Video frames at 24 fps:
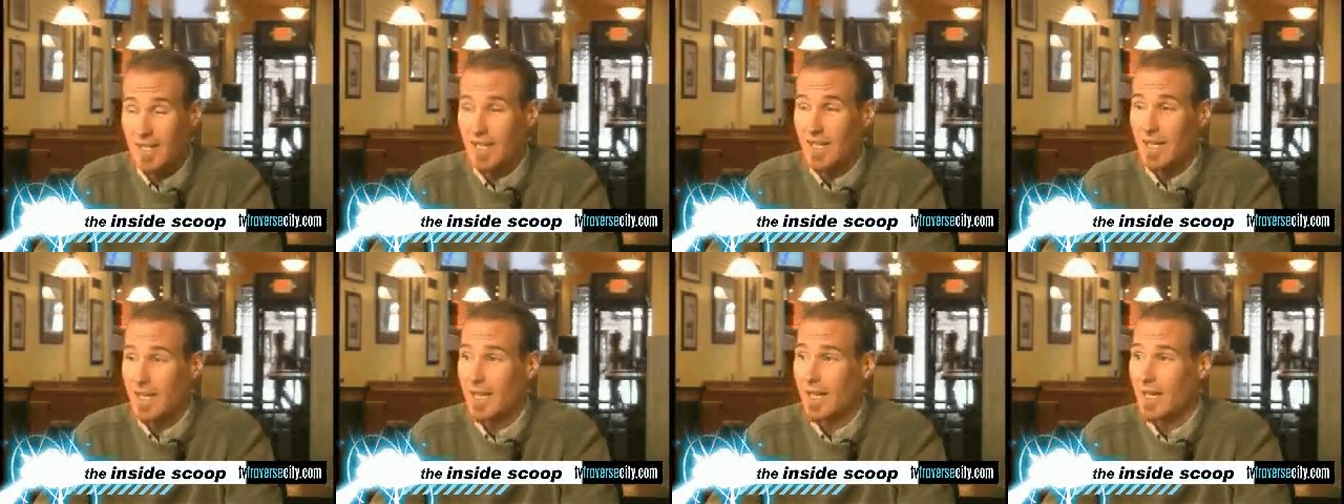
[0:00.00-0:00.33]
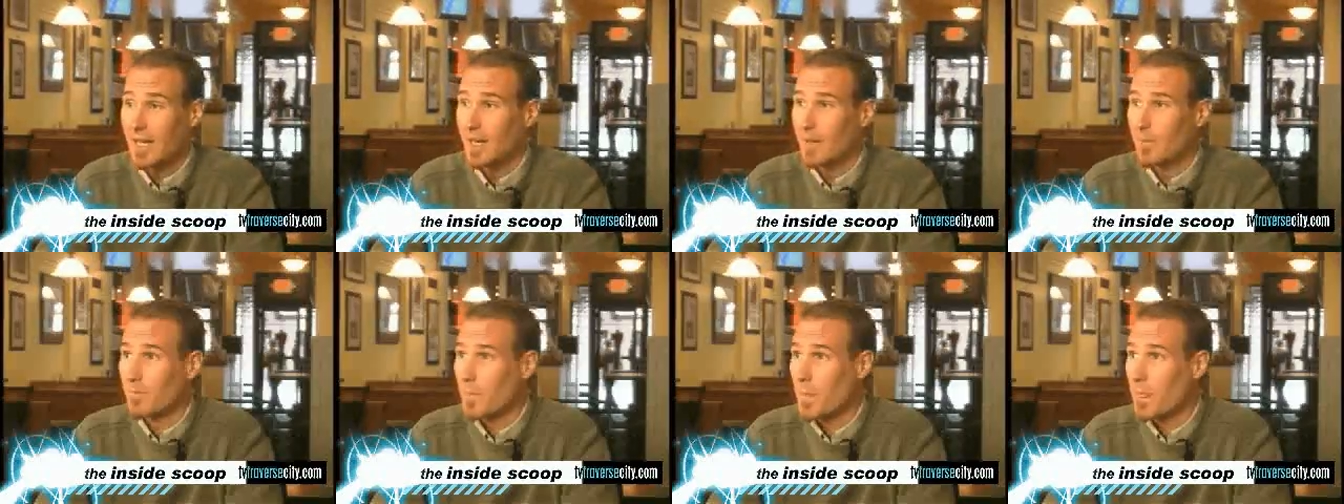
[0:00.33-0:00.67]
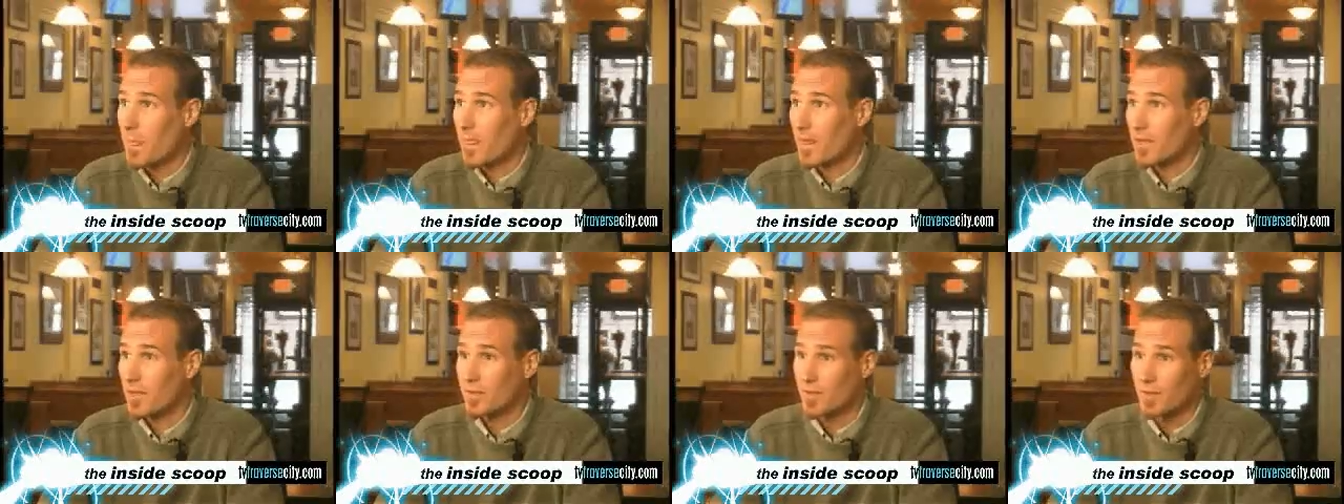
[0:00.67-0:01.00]

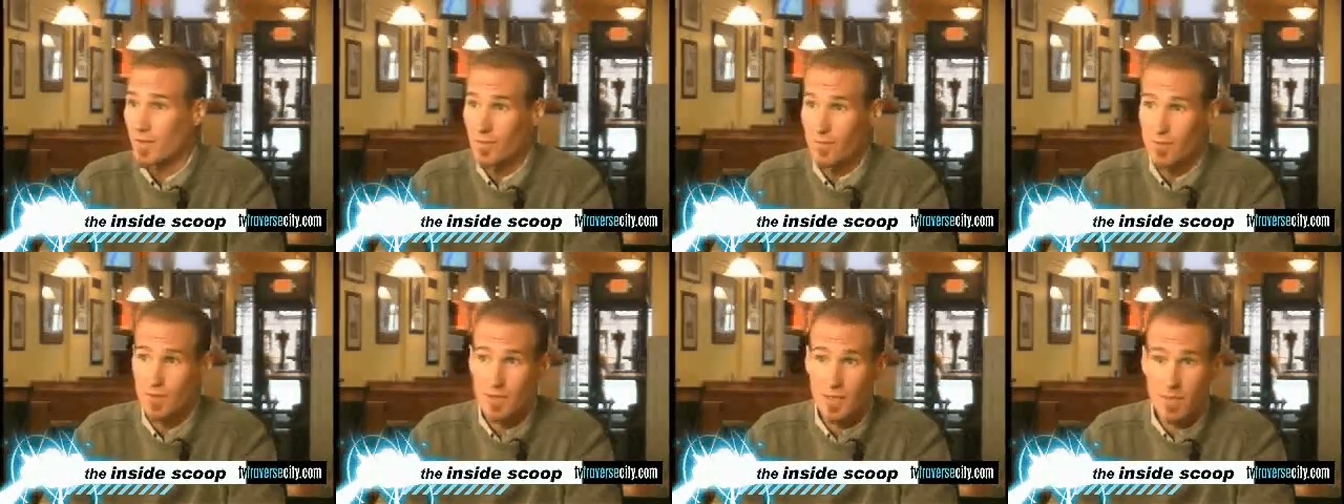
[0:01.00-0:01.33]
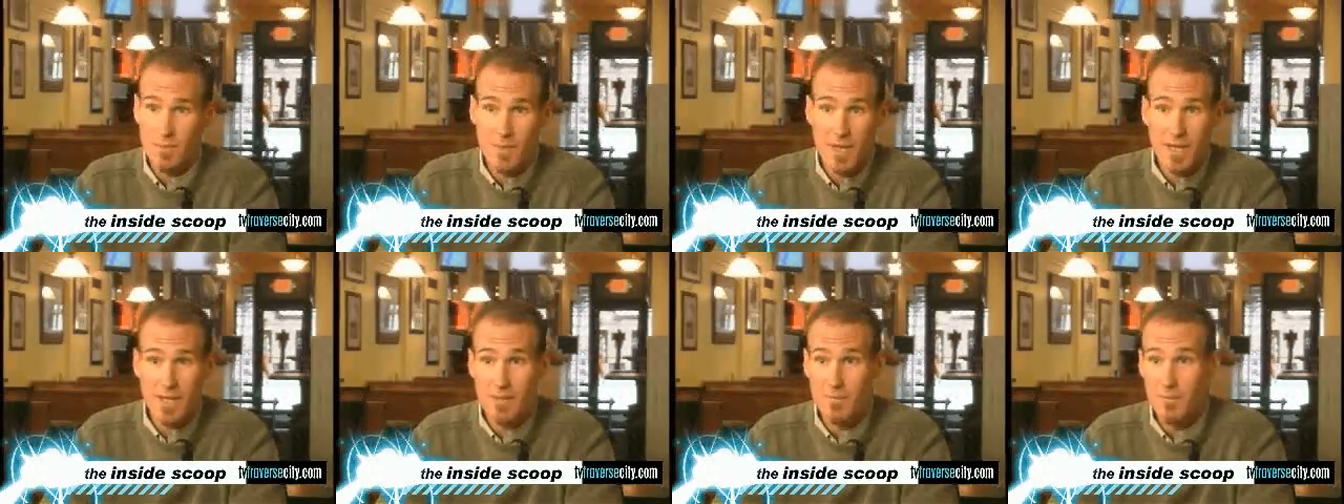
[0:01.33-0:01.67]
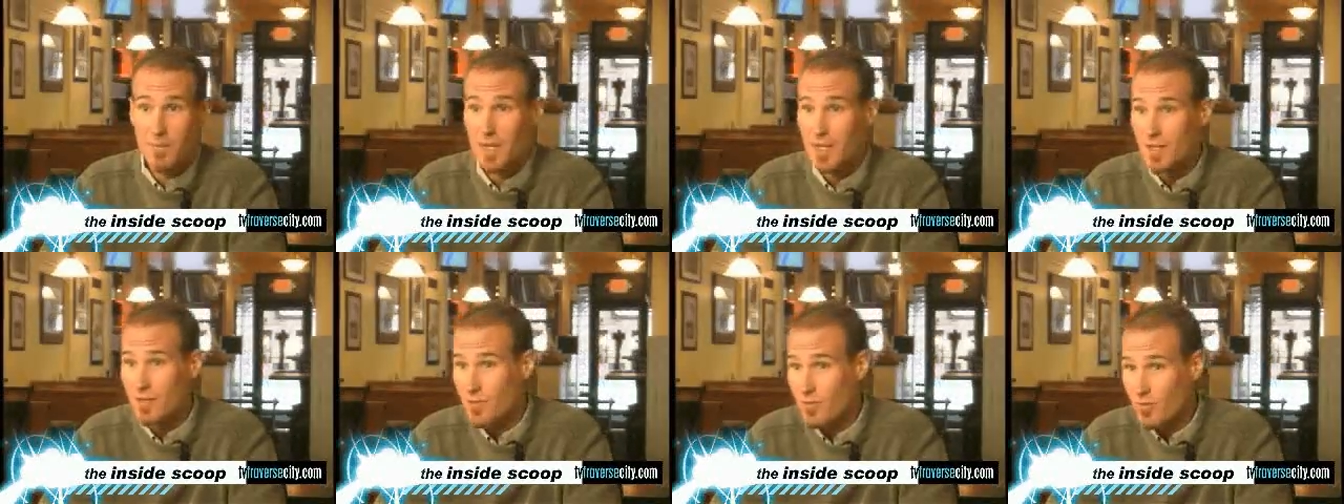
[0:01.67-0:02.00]
The servers are making
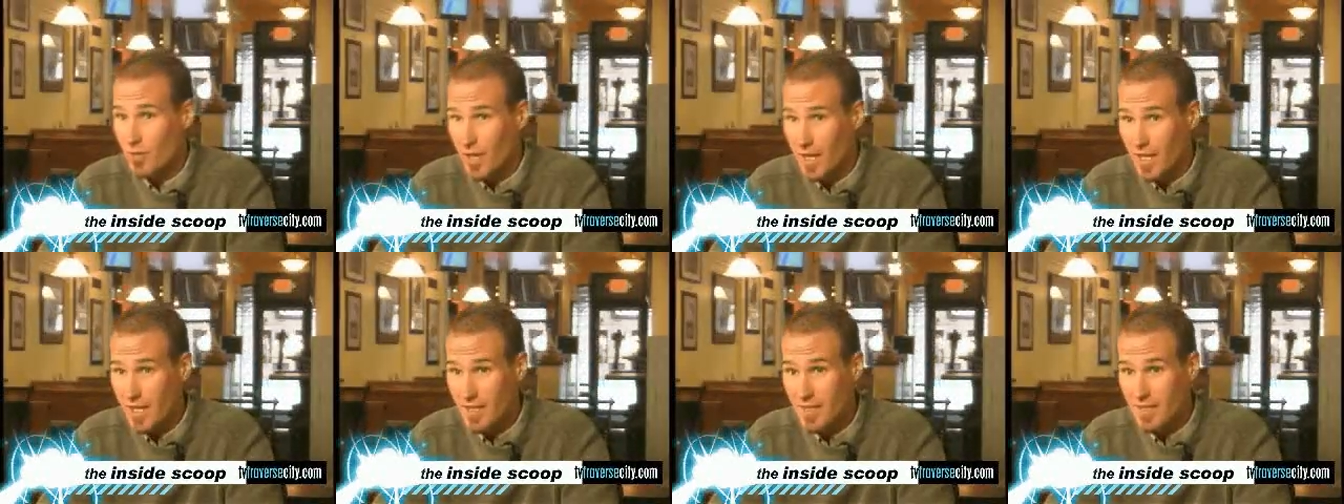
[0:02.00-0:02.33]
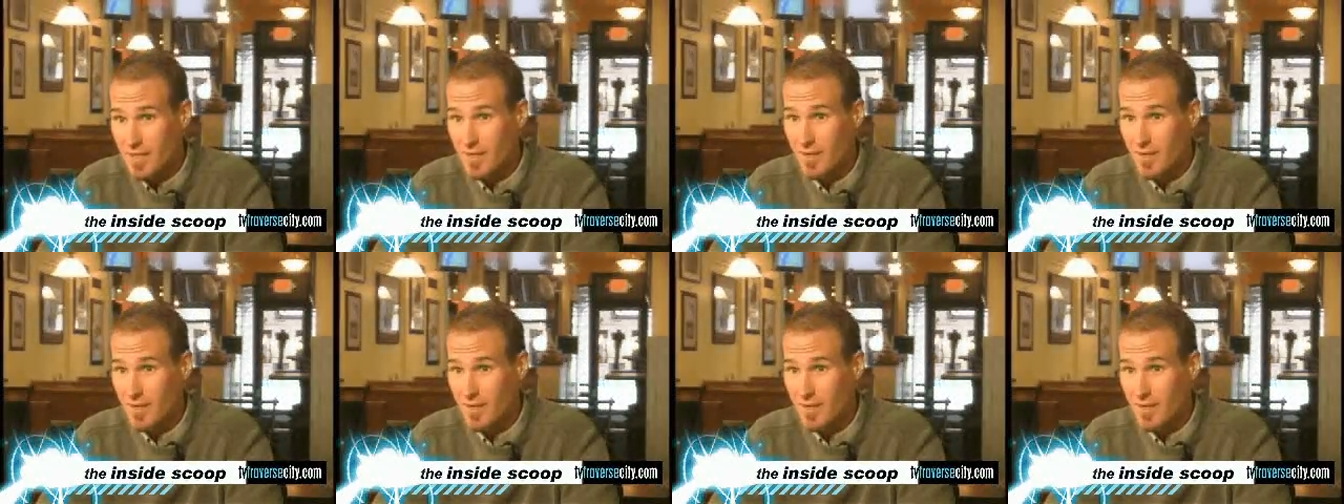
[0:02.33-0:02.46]
mixed drinks,